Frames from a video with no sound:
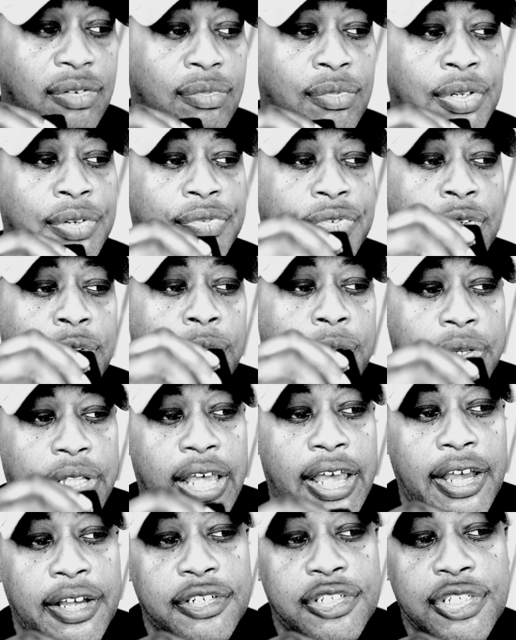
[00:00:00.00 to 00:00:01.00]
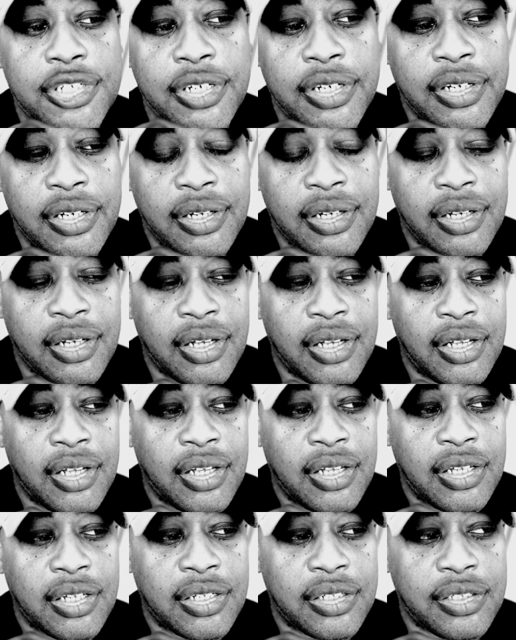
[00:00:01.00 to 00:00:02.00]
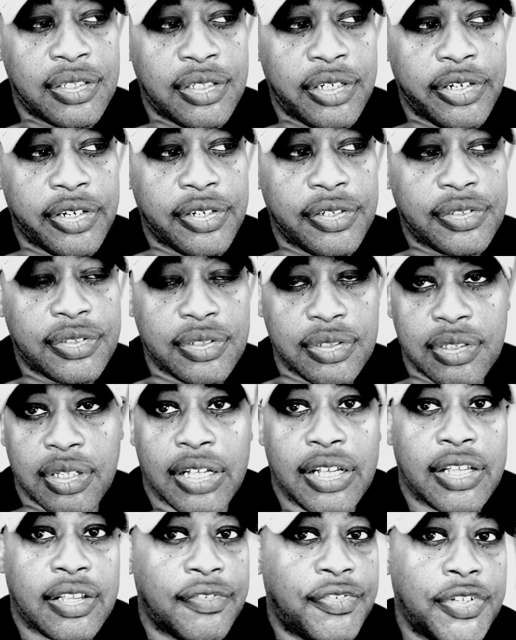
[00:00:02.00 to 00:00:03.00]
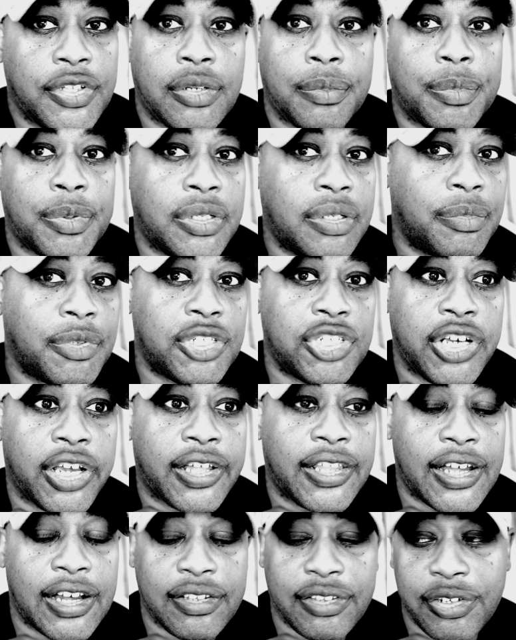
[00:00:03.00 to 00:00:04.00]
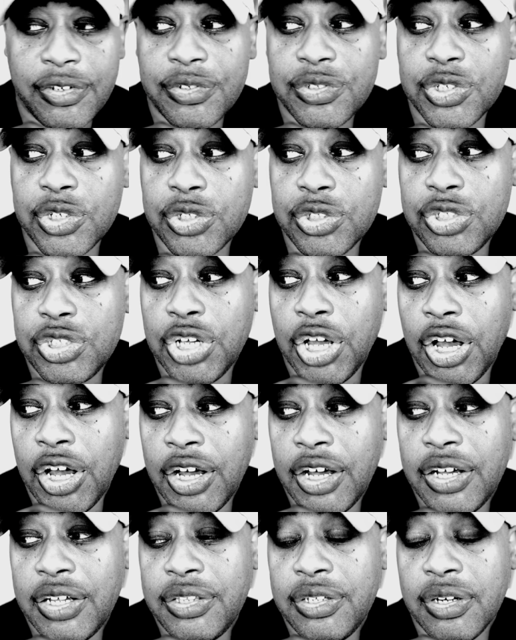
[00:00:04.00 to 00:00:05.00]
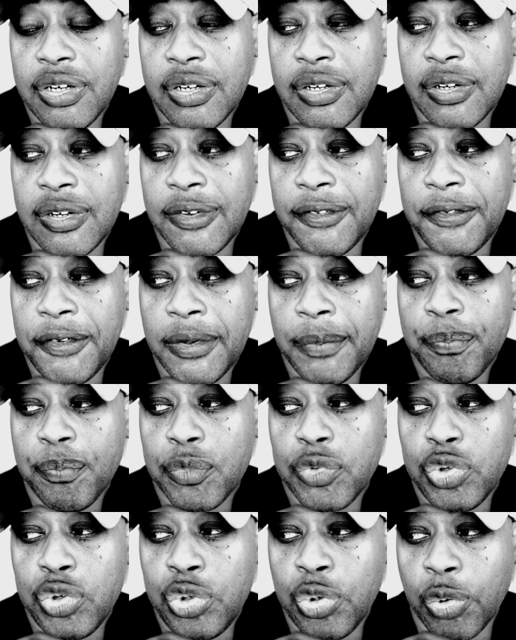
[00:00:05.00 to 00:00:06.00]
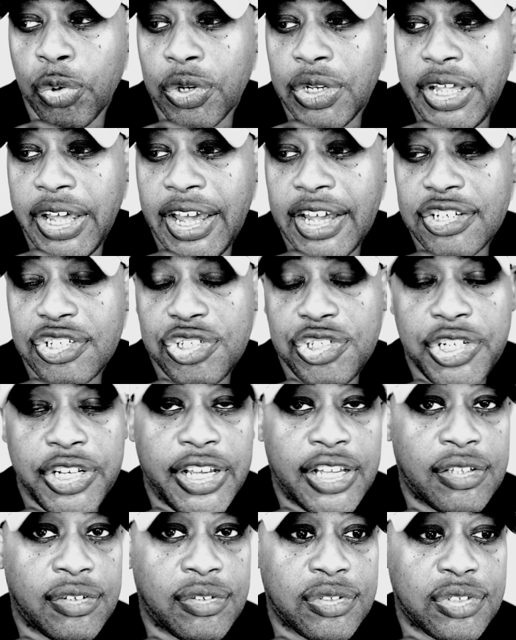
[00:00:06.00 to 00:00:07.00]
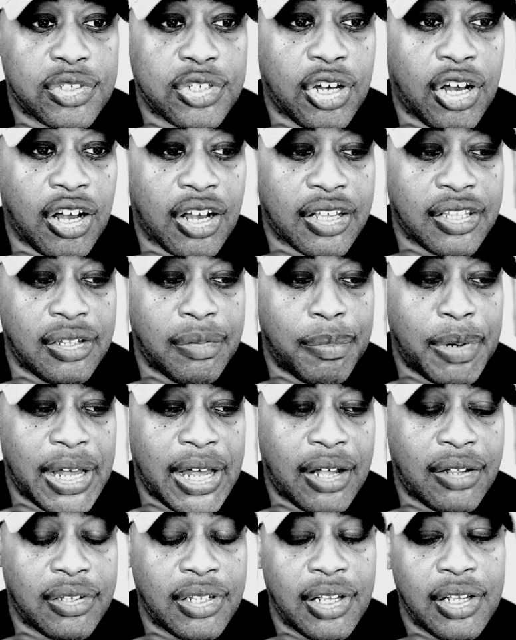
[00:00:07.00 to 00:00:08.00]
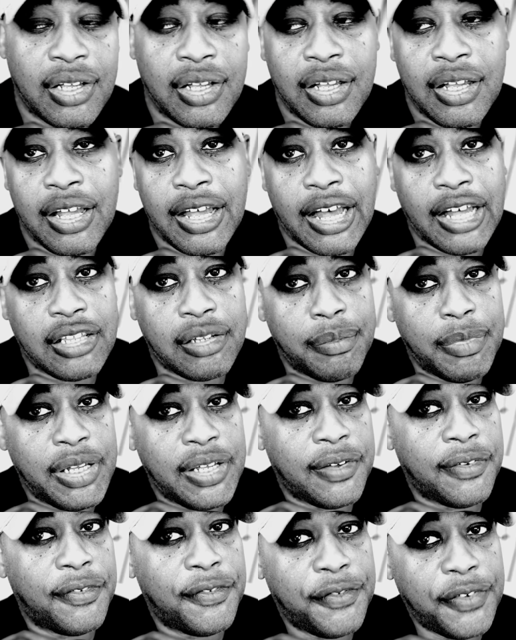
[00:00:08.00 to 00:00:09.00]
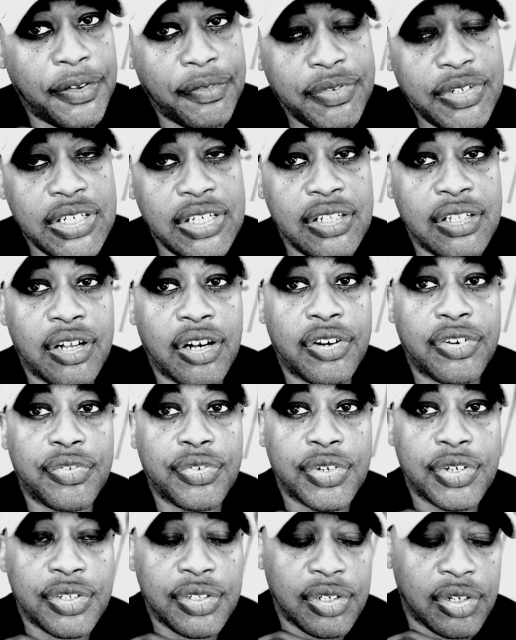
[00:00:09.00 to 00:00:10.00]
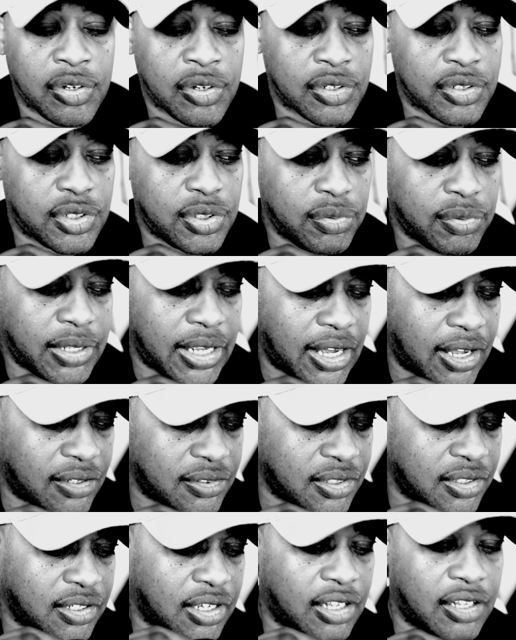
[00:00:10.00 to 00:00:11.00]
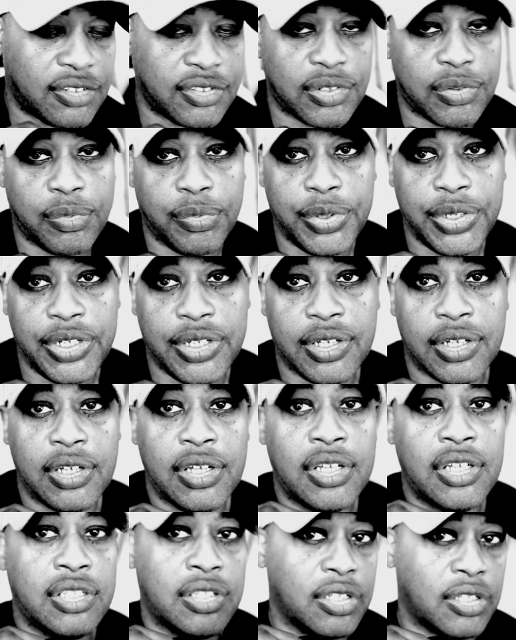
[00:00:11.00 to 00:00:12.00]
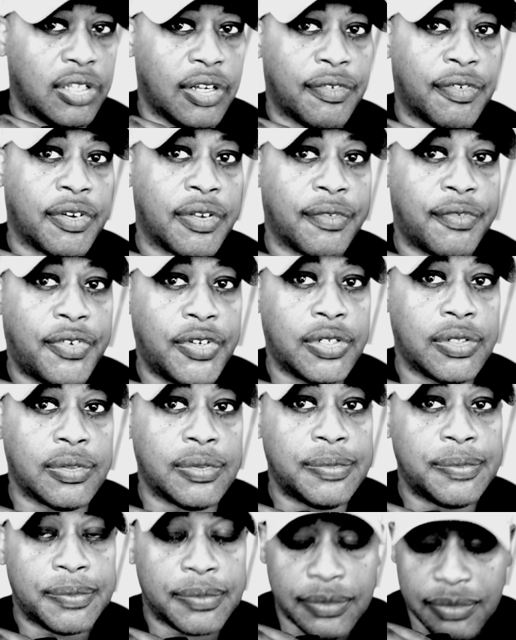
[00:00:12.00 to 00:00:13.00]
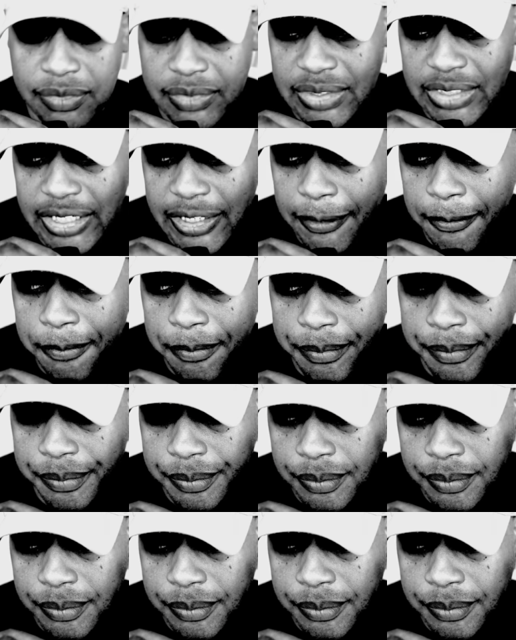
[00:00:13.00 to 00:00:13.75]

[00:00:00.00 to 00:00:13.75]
with doordash there's like if you don't believe me, check it out. There's a ton of DoorDash channels talking about how to make fifteen hundred or two thousand dollars a week delivering food. Now,